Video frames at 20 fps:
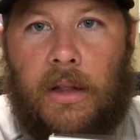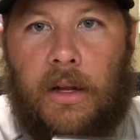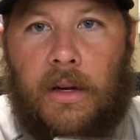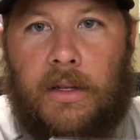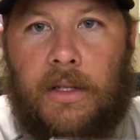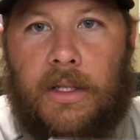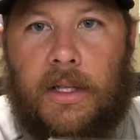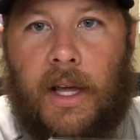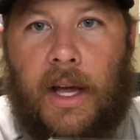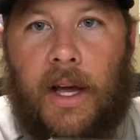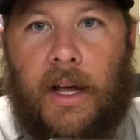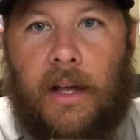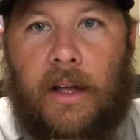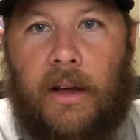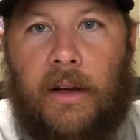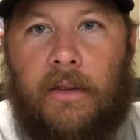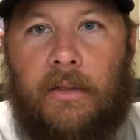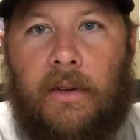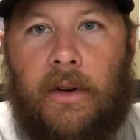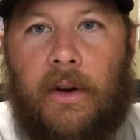There's that
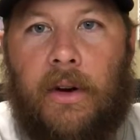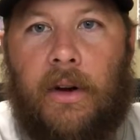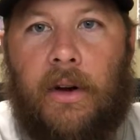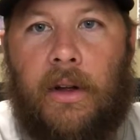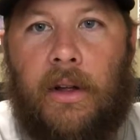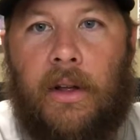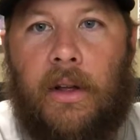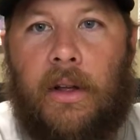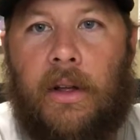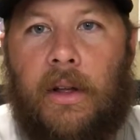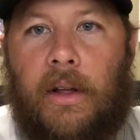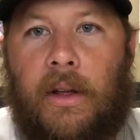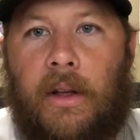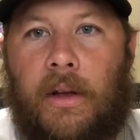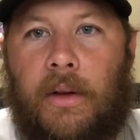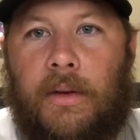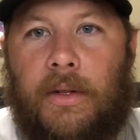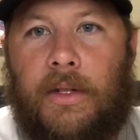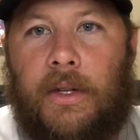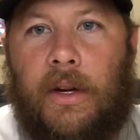cover.
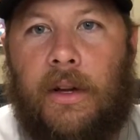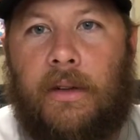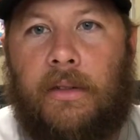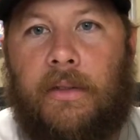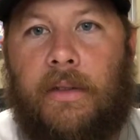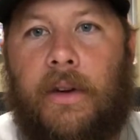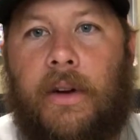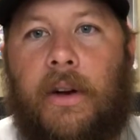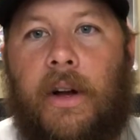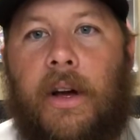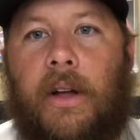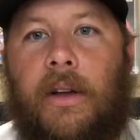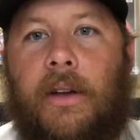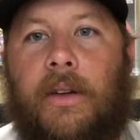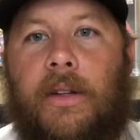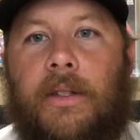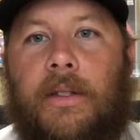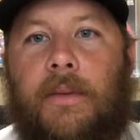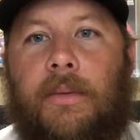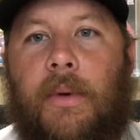I'm trying to figure out a
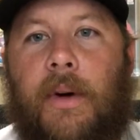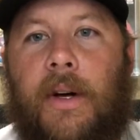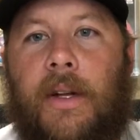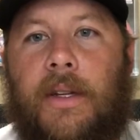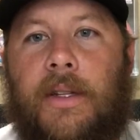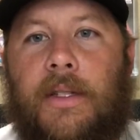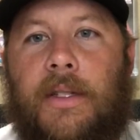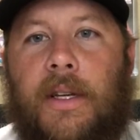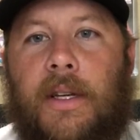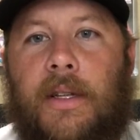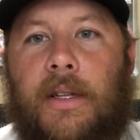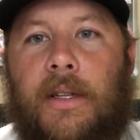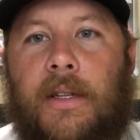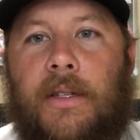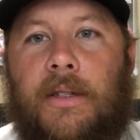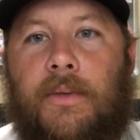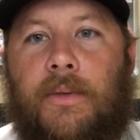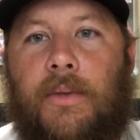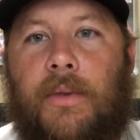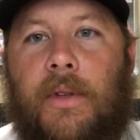good spot to set
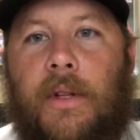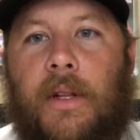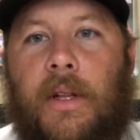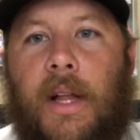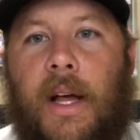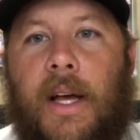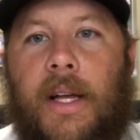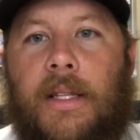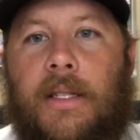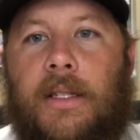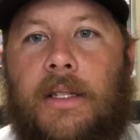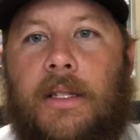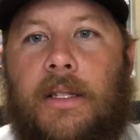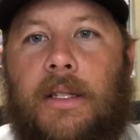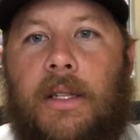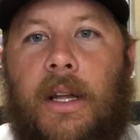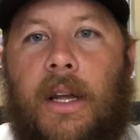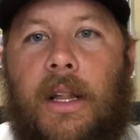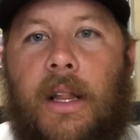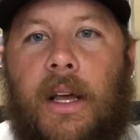this where the light's
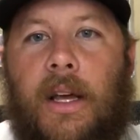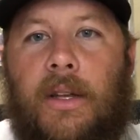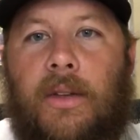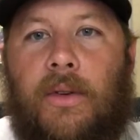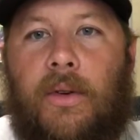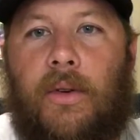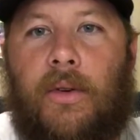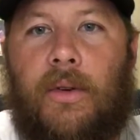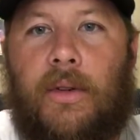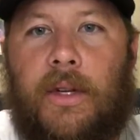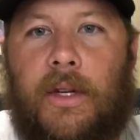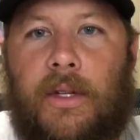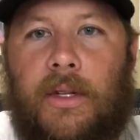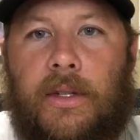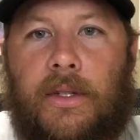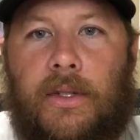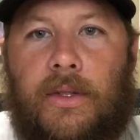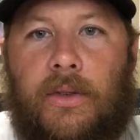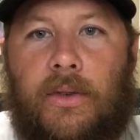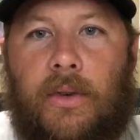just not like totally
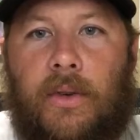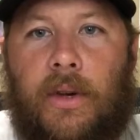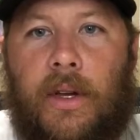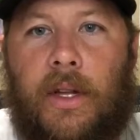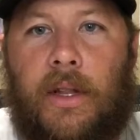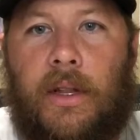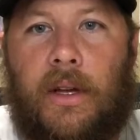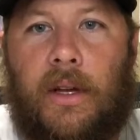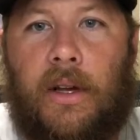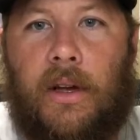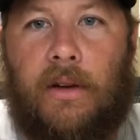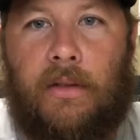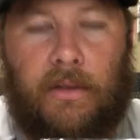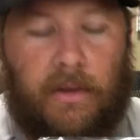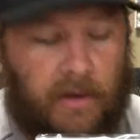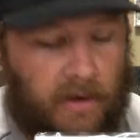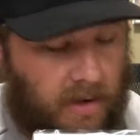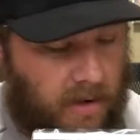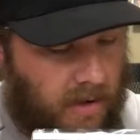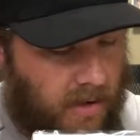destroying the cover.
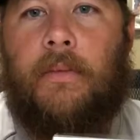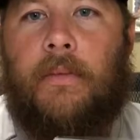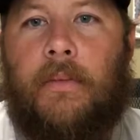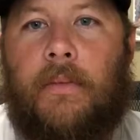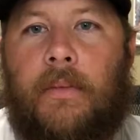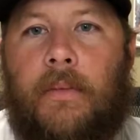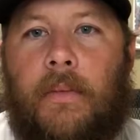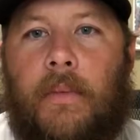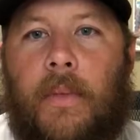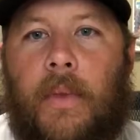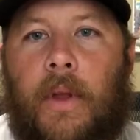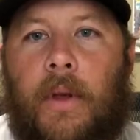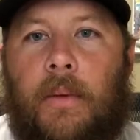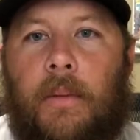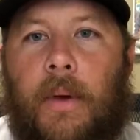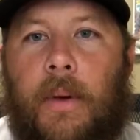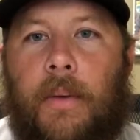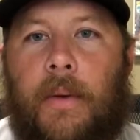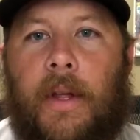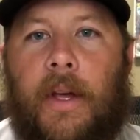
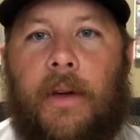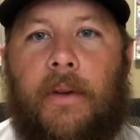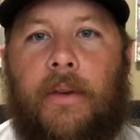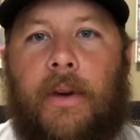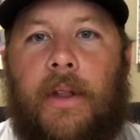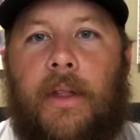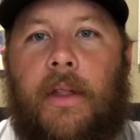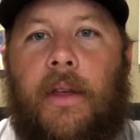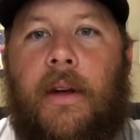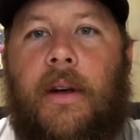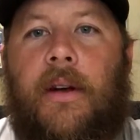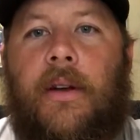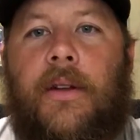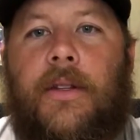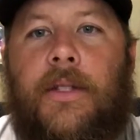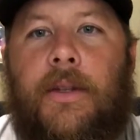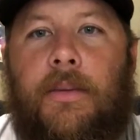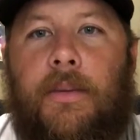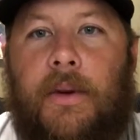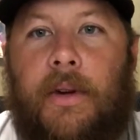And like right there,
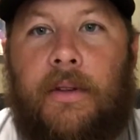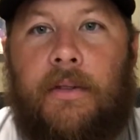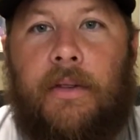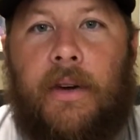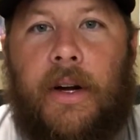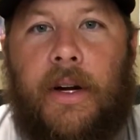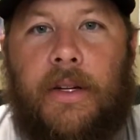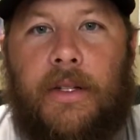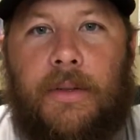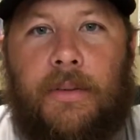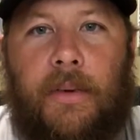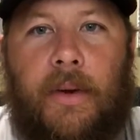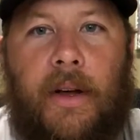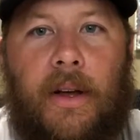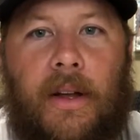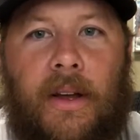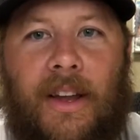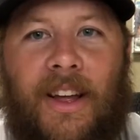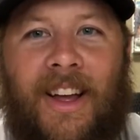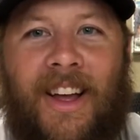that's a pretty fire
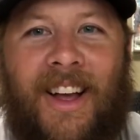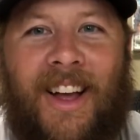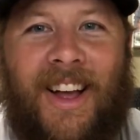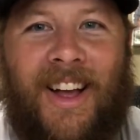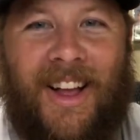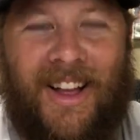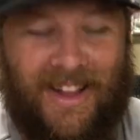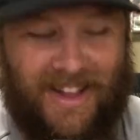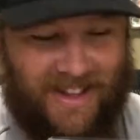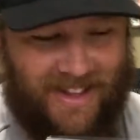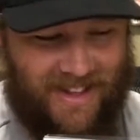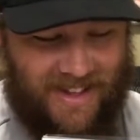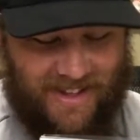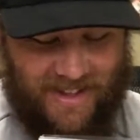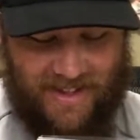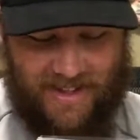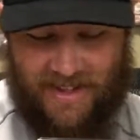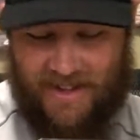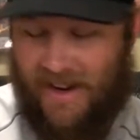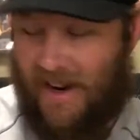spot.
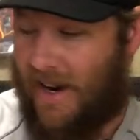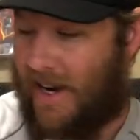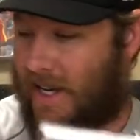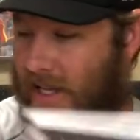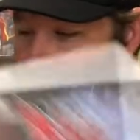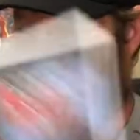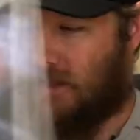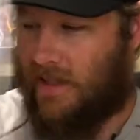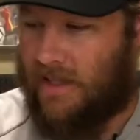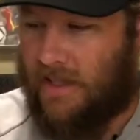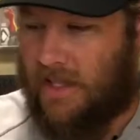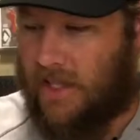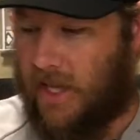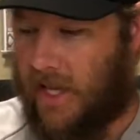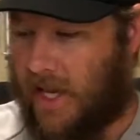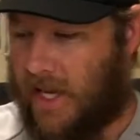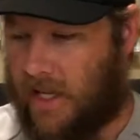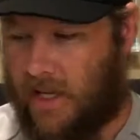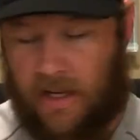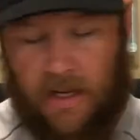All right,
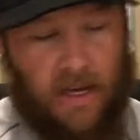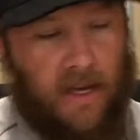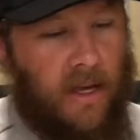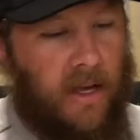sick.